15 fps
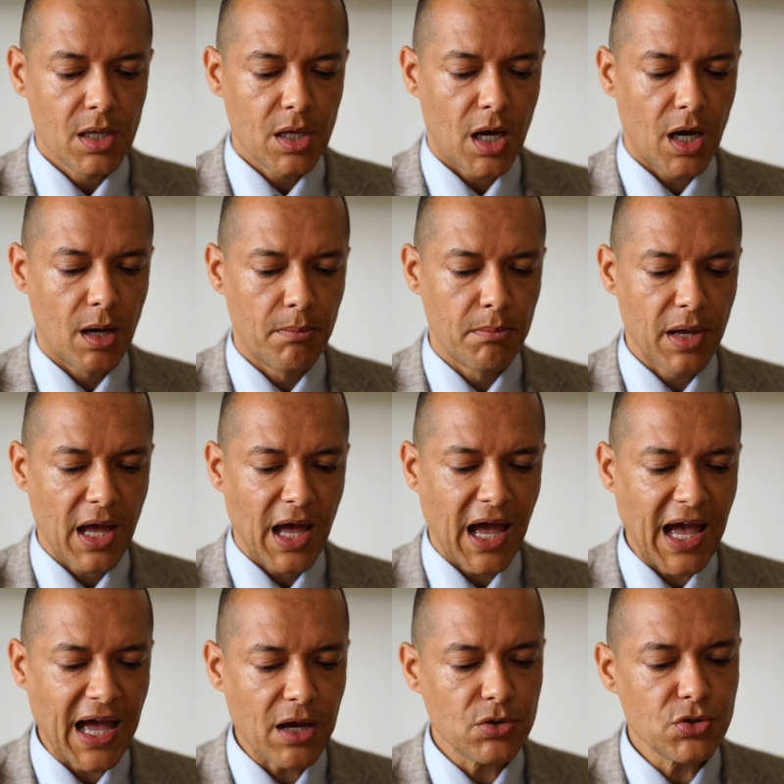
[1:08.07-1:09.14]

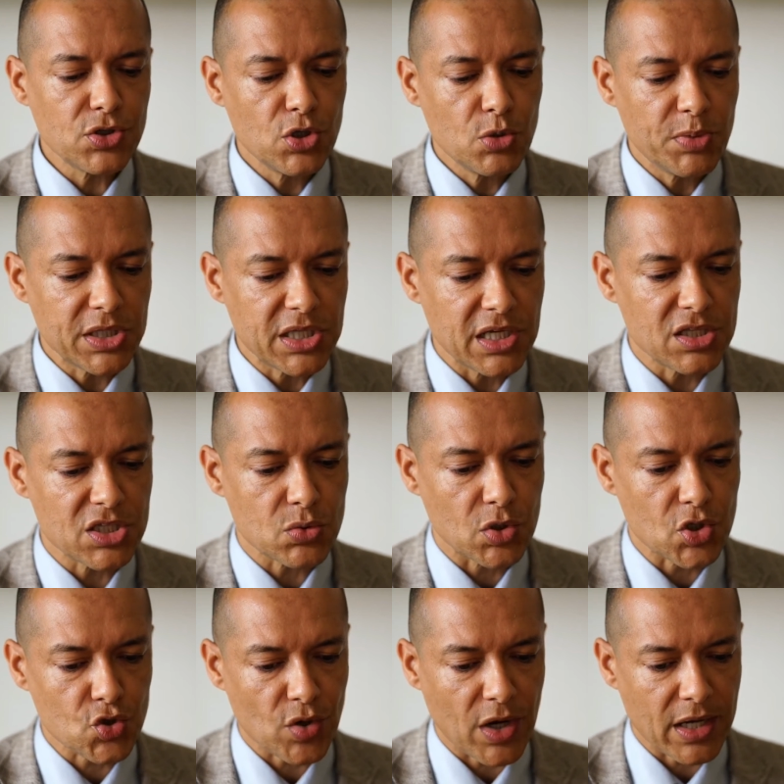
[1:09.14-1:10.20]
How do you begin to
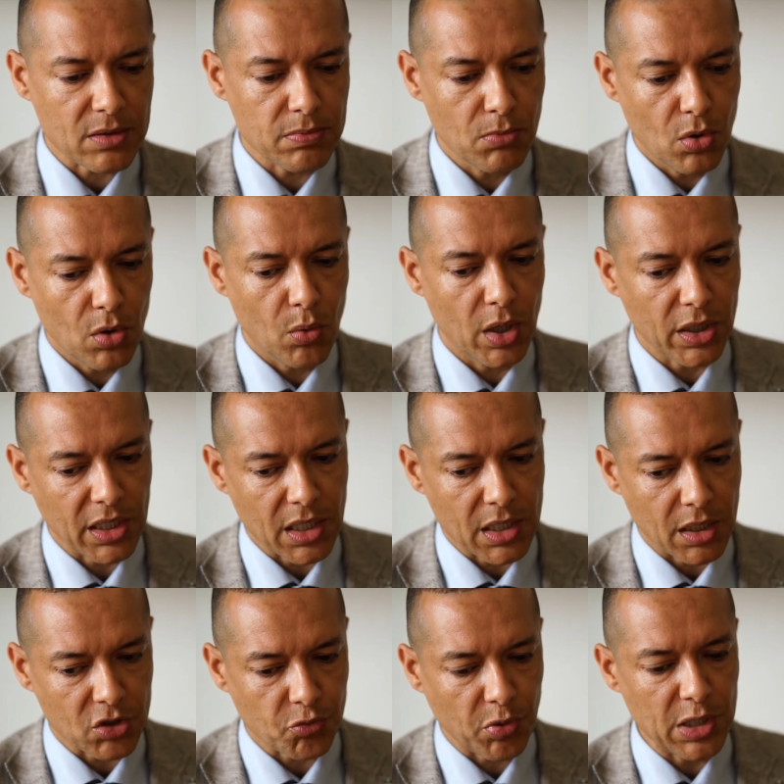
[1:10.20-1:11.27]
attract more working
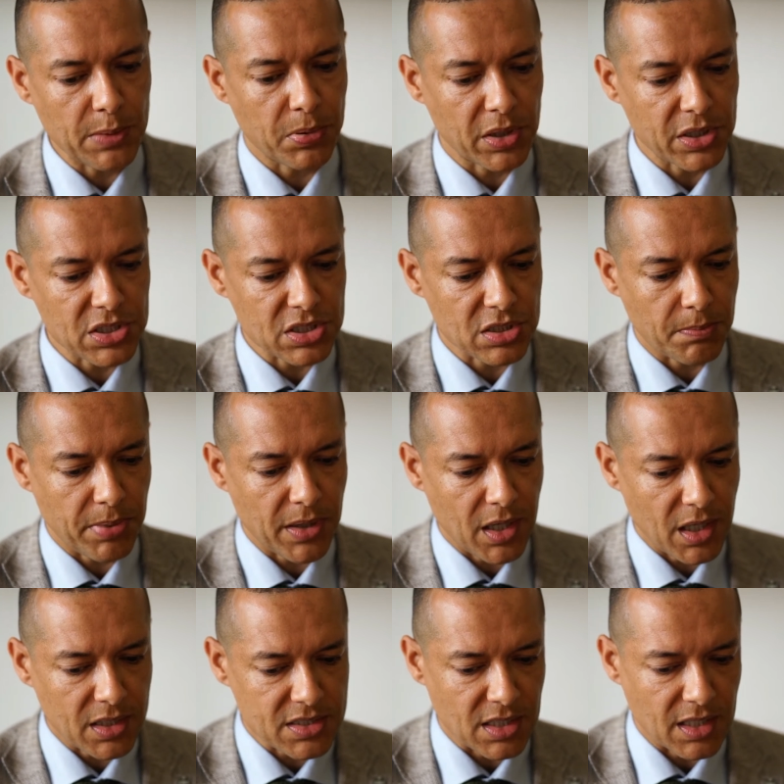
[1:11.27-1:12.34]
class people into the
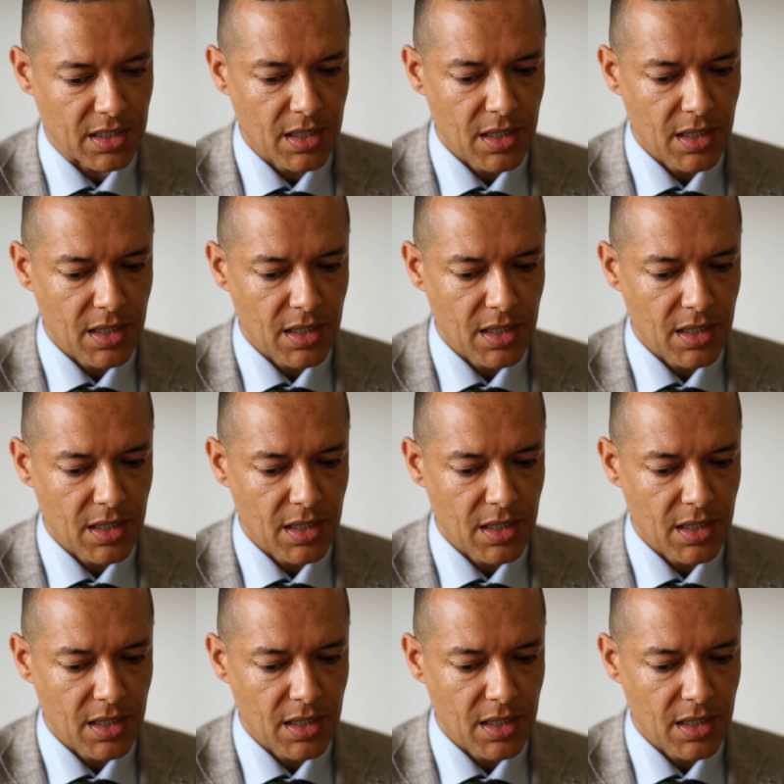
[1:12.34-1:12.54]
party?